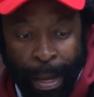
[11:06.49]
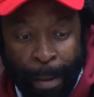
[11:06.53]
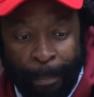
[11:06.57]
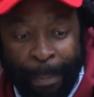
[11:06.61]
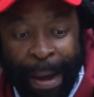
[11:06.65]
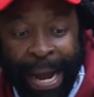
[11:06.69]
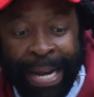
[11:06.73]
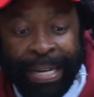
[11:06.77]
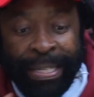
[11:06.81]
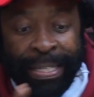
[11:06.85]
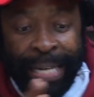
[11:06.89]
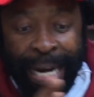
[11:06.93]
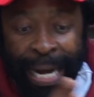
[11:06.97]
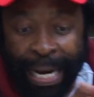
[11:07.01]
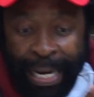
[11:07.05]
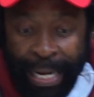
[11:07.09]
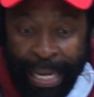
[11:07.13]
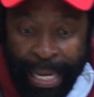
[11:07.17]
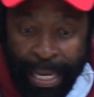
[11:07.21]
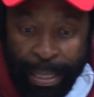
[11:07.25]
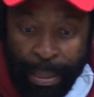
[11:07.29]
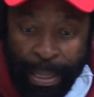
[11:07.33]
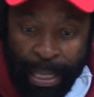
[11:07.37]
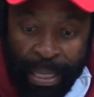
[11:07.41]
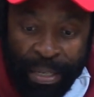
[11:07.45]
By
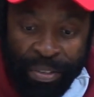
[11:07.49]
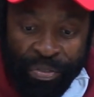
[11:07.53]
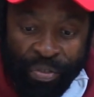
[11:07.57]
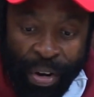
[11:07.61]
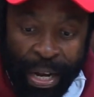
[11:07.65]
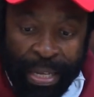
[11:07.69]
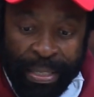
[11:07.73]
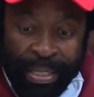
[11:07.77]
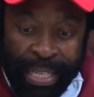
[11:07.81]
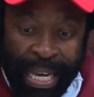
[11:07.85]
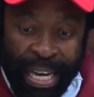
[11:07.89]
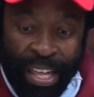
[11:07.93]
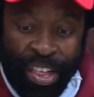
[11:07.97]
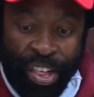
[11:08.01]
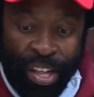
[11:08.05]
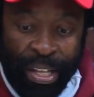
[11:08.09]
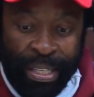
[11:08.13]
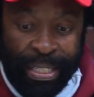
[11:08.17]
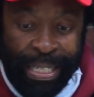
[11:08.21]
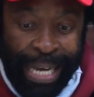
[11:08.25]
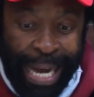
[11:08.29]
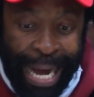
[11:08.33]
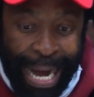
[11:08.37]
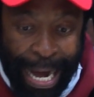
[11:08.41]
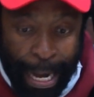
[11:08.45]
tallying these
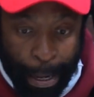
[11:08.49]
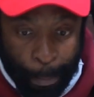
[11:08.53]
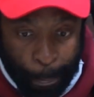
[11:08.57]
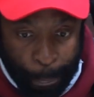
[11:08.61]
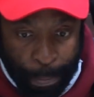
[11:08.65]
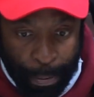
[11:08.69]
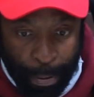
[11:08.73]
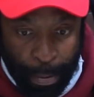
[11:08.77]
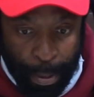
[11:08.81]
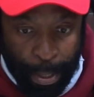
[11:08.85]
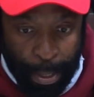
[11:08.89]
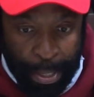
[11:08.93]
transactions up,